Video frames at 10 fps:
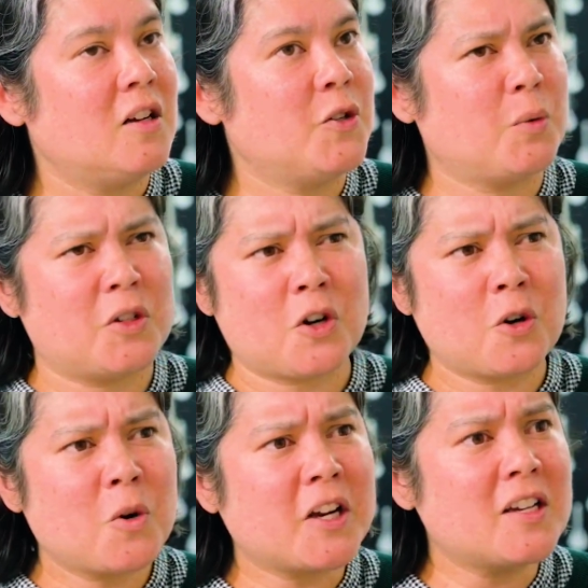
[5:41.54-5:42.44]
And so we
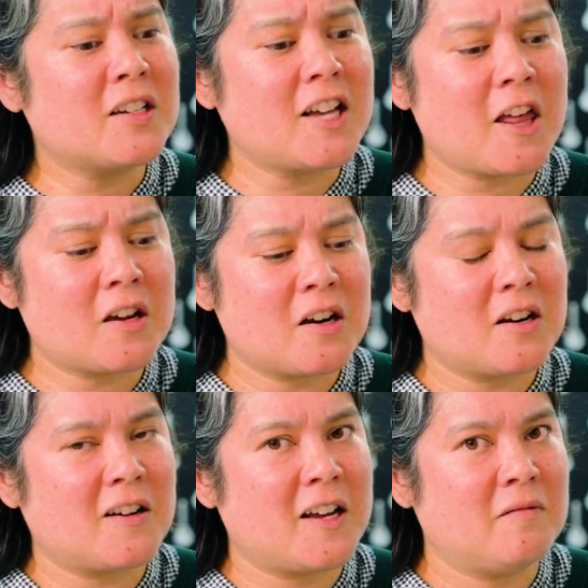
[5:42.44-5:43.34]
started working
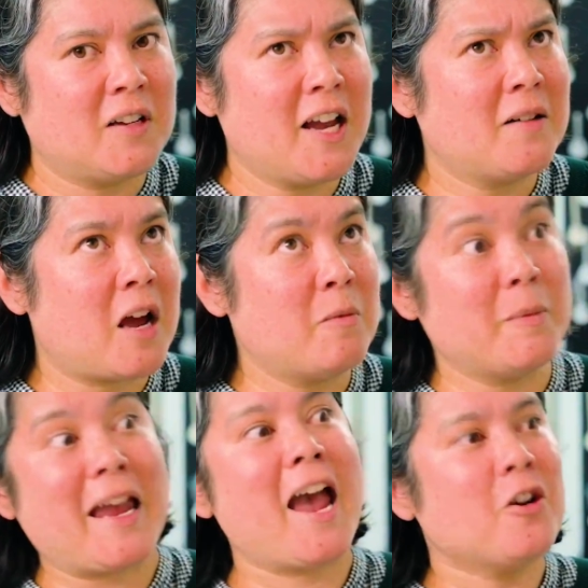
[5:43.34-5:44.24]
together. And again, I'm a
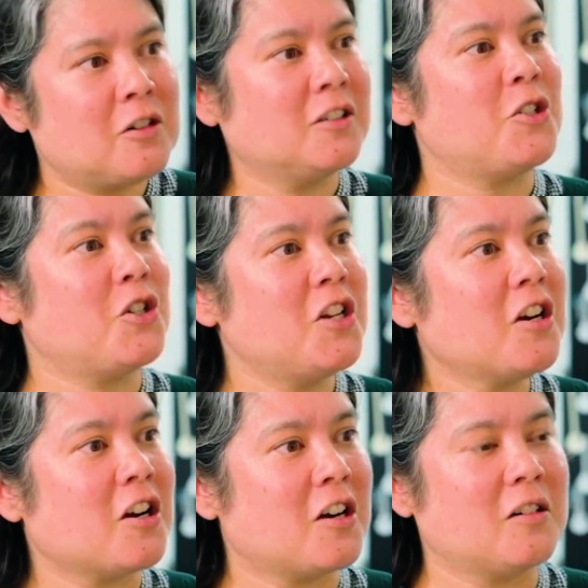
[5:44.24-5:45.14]
mechanical
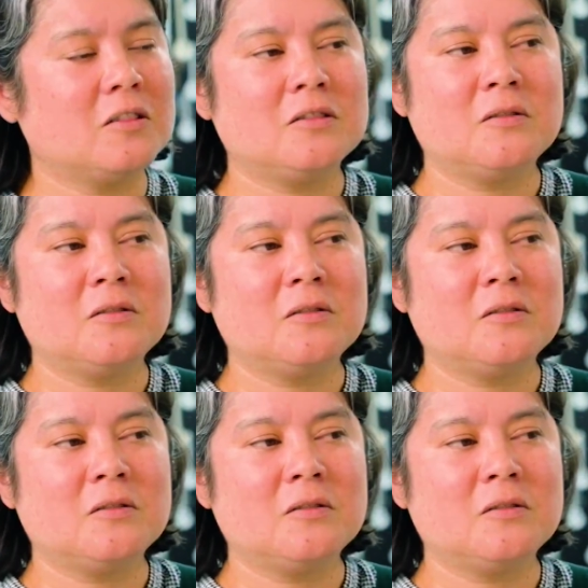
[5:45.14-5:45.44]
engineer.